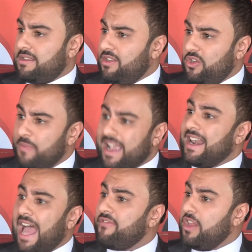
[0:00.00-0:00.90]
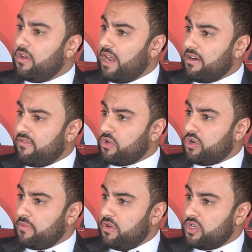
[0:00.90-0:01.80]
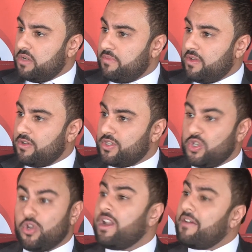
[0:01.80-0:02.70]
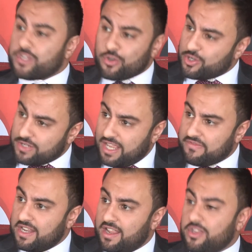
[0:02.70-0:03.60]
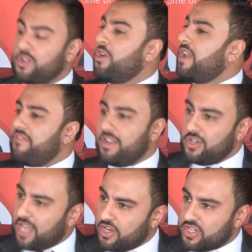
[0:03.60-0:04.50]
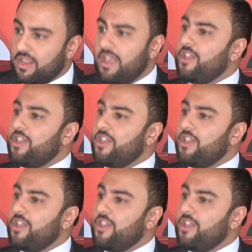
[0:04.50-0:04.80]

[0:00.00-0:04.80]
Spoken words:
you make a livelihood out of entrepreneurship because you don't have a social safety net, you don't have education,